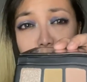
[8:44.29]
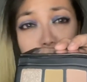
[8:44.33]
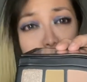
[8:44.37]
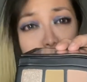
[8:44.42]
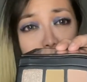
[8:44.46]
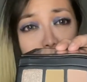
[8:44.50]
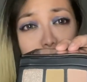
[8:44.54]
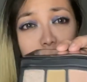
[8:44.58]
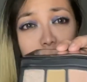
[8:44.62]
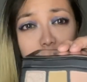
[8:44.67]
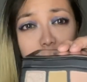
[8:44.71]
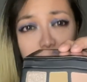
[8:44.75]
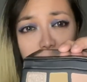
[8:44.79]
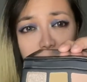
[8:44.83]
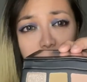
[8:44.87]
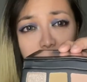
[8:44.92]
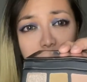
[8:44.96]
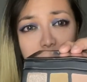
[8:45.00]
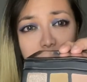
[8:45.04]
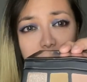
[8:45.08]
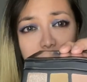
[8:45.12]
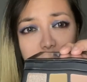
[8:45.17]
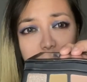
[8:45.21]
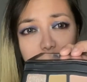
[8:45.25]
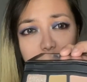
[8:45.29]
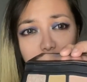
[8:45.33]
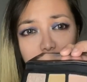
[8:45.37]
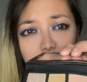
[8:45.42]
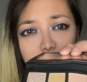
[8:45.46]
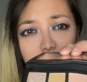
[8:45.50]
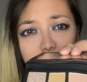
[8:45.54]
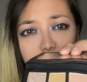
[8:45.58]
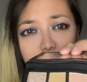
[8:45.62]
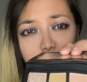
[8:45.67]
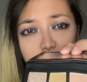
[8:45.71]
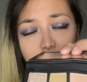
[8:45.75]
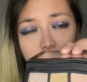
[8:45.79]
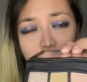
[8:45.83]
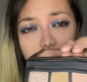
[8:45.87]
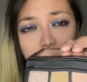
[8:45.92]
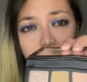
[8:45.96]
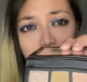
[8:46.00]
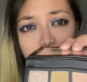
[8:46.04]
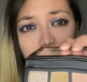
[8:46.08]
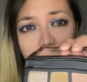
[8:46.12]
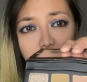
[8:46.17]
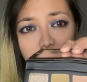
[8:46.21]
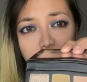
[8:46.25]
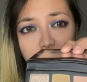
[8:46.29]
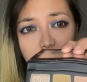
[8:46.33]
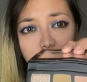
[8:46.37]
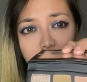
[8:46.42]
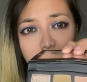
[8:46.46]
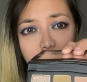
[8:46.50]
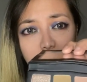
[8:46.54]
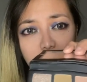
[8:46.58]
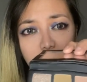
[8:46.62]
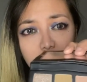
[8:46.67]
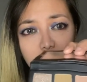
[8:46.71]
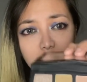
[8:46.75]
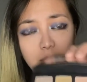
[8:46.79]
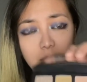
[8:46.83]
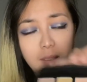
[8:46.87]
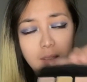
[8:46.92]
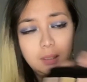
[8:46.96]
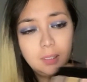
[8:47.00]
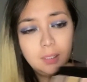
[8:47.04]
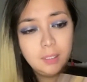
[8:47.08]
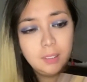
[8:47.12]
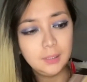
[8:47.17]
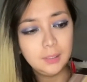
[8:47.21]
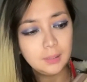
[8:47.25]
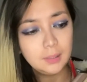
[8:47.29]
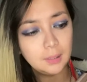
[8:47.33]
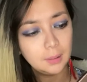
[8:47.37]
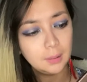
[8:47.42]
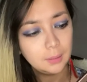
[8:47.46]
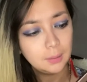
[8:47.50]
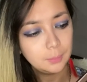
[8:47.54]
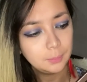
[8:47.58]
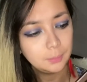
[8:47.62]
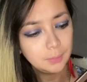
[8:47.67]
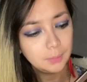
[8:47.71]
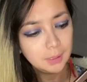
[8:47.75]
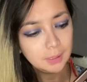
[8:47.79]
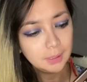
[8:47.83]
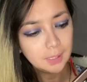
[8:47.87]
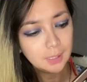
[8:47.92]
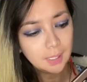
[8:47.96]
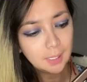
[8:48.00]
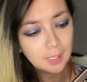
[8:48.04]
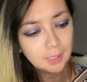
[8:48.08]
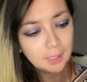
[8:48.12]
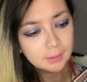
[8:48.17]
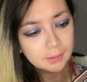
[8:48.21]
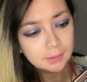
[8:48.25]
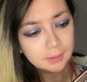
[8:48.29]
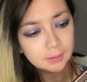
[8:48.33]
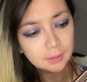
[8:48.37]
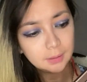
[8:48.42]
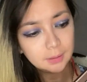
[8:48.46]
fall shades for this one. And it has